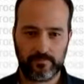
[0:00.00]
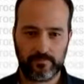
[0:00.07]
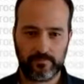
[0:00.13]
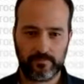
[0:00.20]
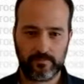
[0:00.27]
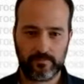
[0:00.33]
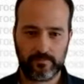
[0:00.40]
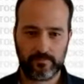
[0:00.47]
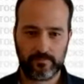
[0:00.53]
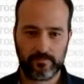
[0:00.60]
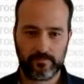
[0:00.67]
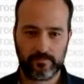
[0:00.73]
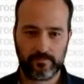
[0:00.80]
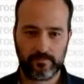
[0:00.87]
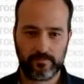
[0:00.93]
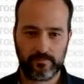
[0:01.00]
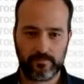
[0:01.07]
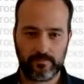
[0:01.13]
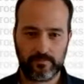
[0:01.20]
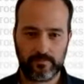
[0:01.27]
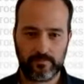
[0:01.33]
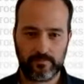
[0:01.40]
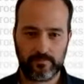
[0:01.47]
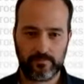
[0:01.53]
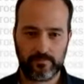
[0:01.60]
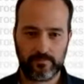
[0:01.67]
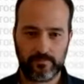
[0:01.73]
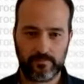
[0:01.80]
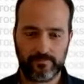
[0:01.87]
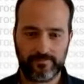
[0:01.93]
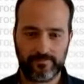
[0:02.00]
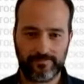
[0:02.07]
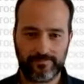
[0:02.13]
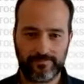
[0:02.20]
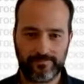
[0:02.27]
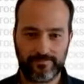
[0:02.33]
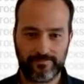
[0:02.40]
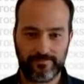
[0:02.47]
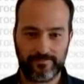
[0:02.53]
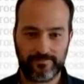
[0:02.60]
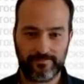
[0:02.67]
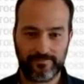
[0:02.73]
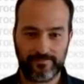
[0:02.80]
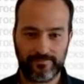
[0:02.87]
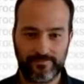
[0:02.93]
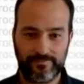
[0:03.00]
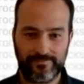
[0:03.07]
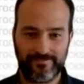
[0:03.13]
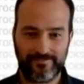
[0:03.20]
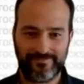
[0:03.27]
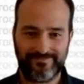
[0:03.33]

This person isn't speaking.